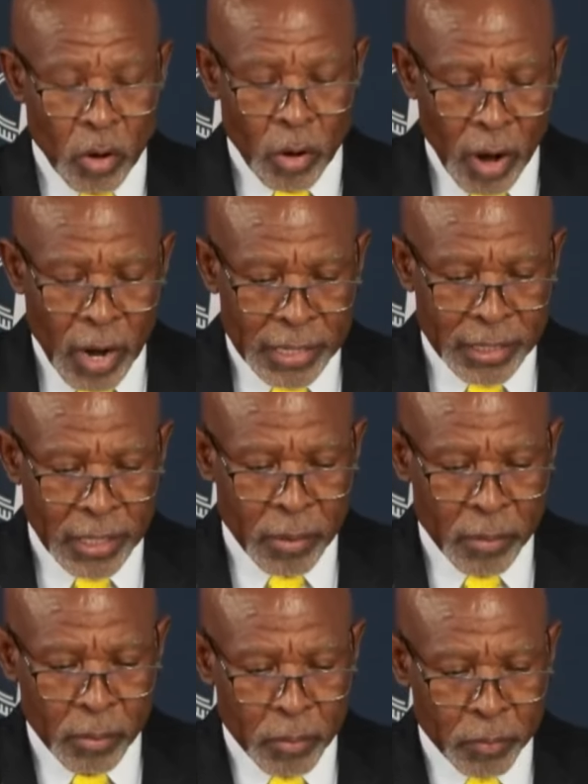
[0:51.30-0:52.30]
Longer
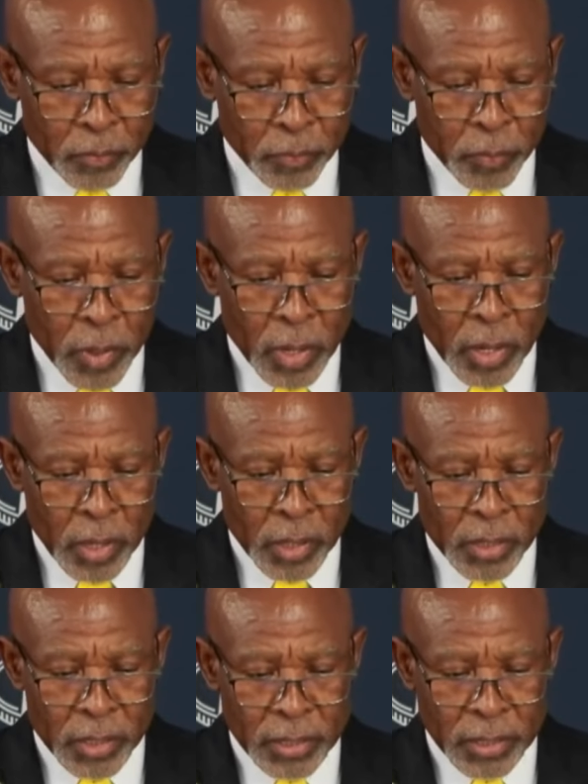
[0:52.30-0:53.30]
term,
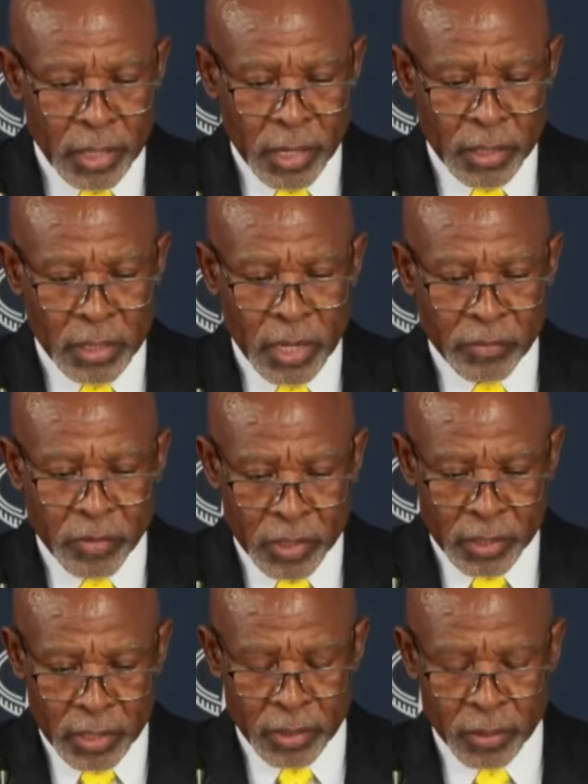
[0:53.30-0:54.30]
interest rates have
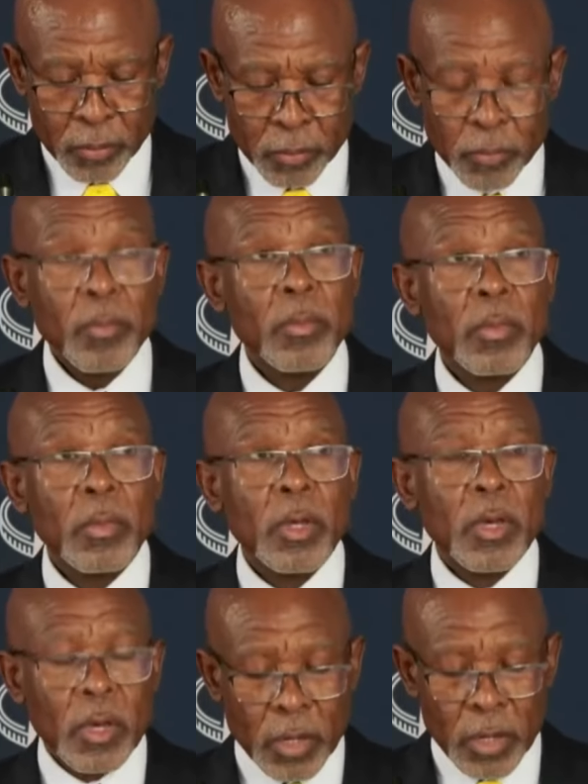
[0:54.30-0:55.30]
risen
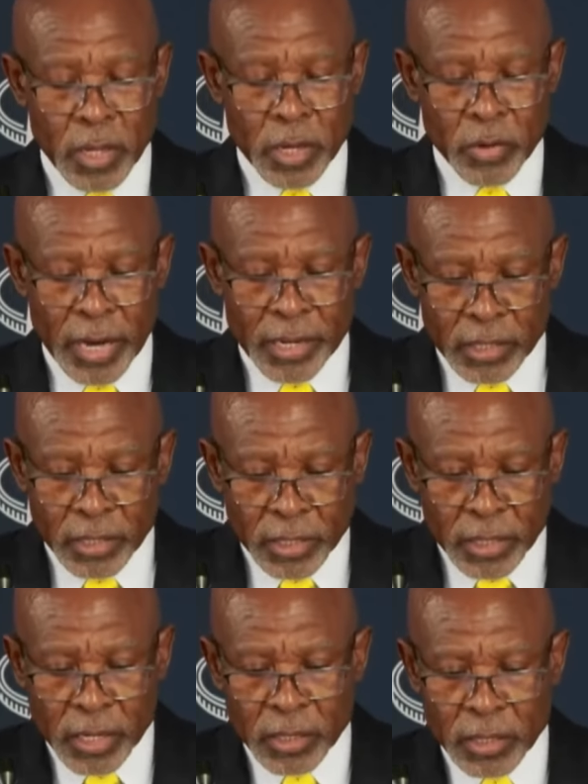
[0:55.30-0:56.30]
in the United
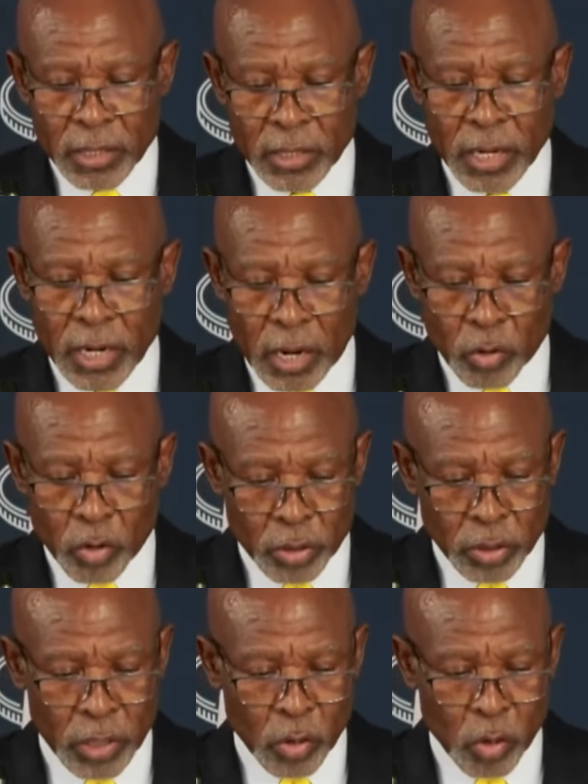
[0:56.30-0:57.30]
States and
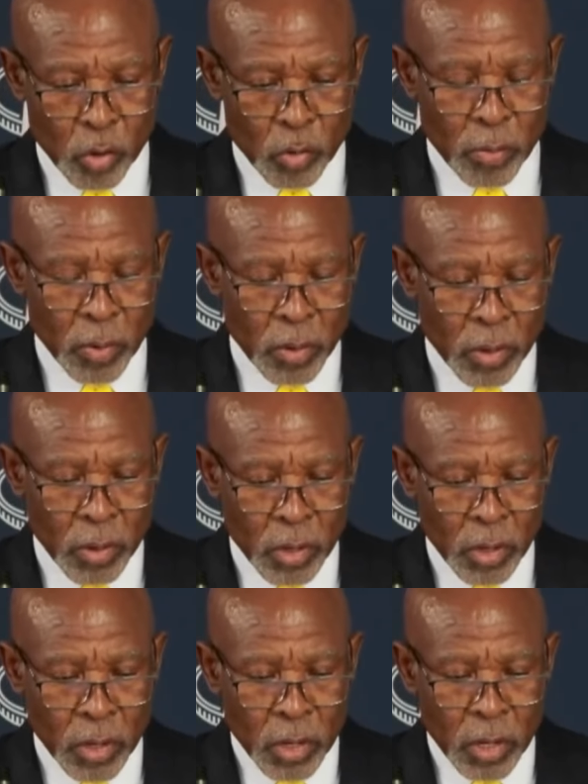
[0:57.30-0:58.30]
across the globe.
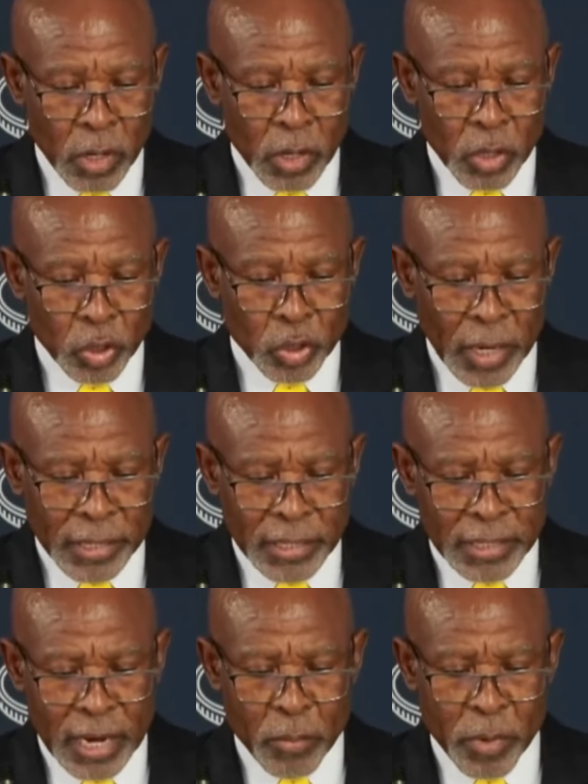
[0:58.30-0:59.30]

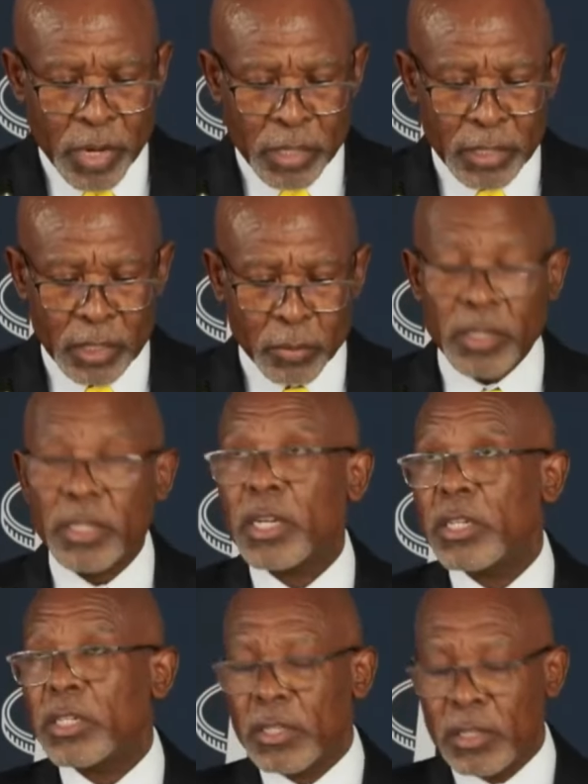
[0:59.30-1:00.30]
Short-term rate
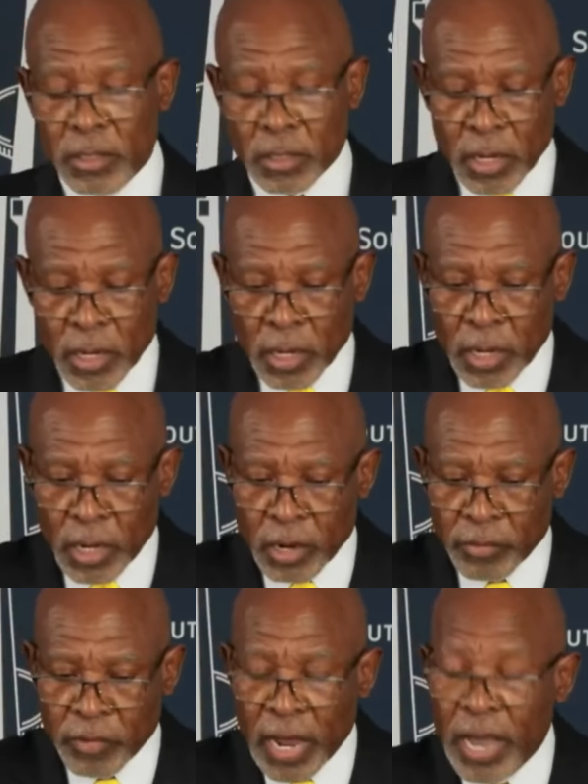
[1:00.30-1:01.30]
expectations
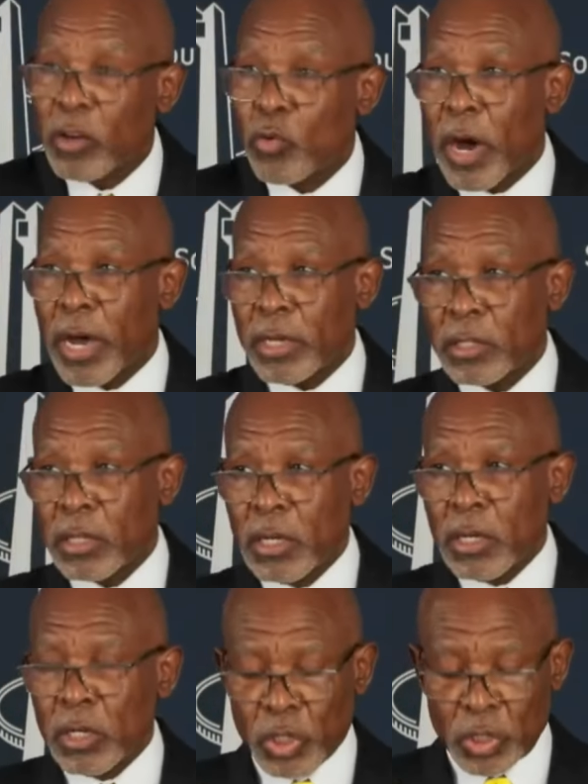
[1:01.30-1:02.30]
have likewise
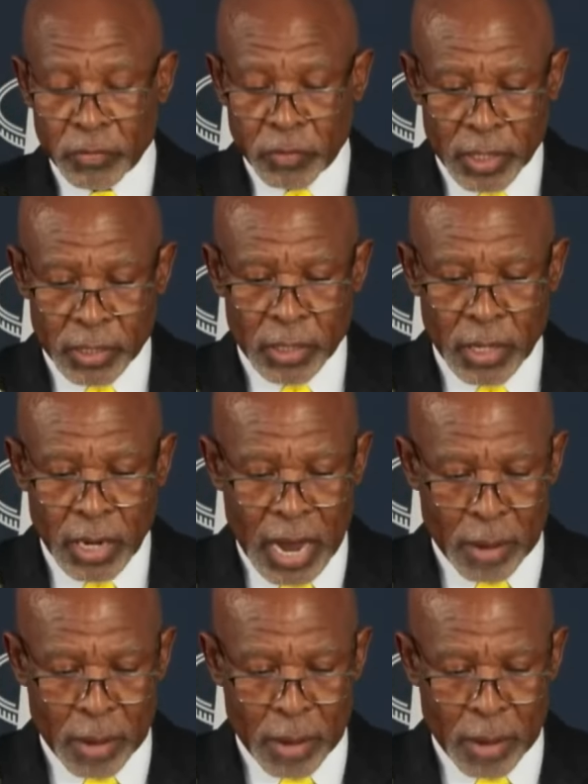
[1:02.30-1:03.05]
shifted